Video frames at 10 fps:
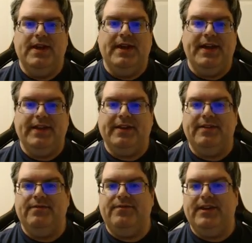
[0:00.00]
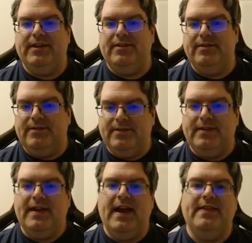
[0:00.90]
hit configured,
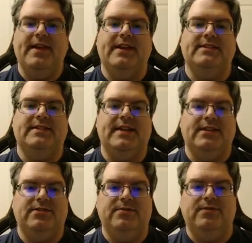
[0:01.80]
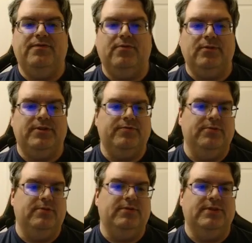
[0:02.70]
and then it's set to enforce
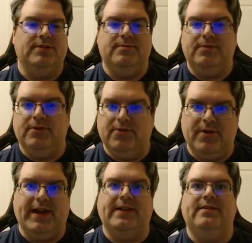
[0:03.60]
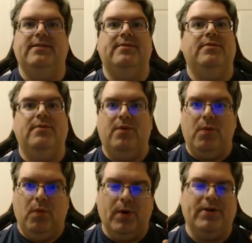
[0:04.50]
rules. Great,
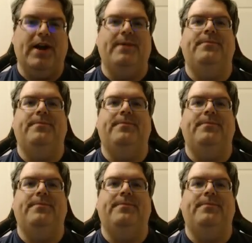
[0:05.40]
we're done.